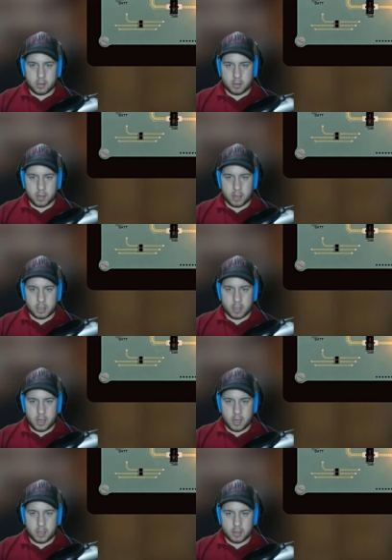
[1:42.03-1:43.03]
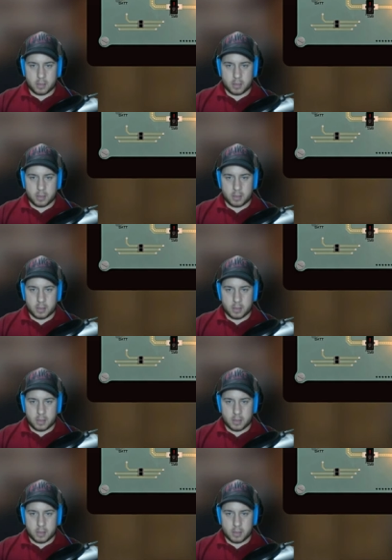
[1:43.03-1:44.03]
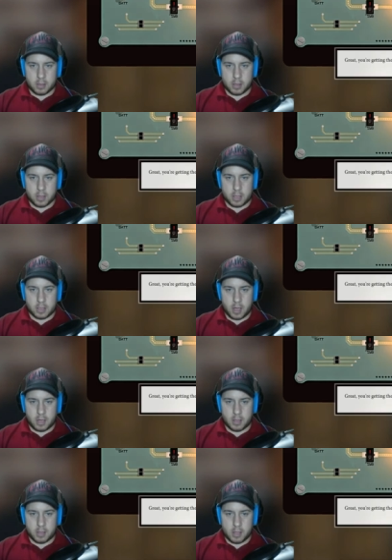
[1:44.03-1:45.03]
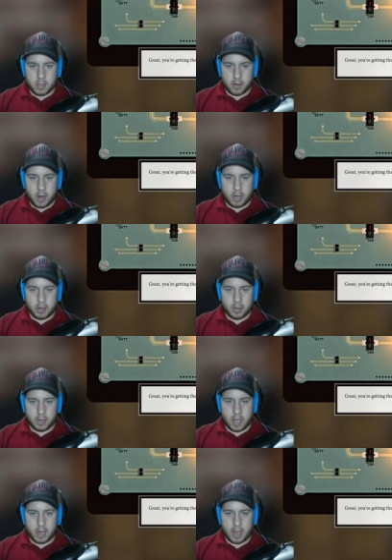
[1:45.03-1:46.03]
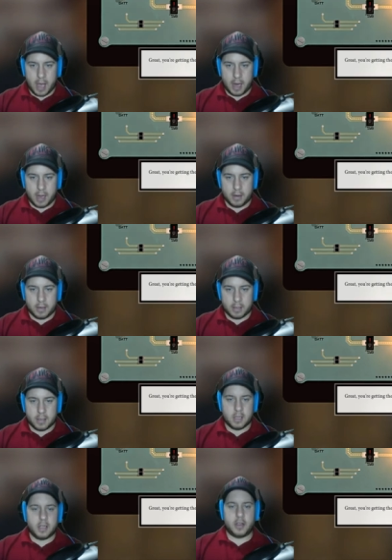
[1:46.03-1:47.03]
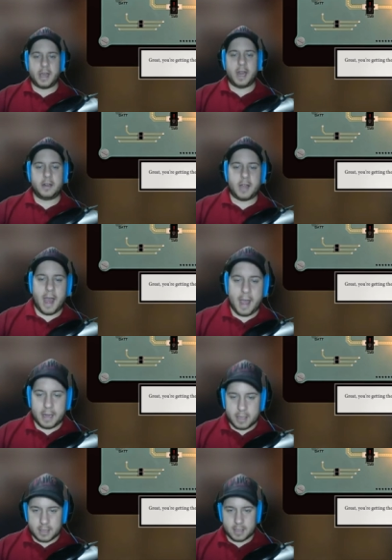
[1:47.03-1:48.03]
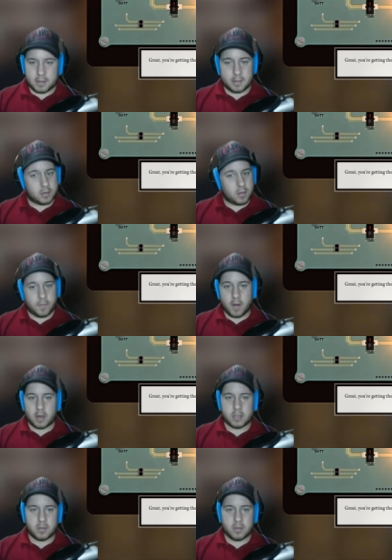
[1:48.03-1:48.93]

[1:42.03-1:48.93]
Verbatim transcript: turn this on, turn this on. Great, you're getting a hand of it. You're getting the hang of this. So far, so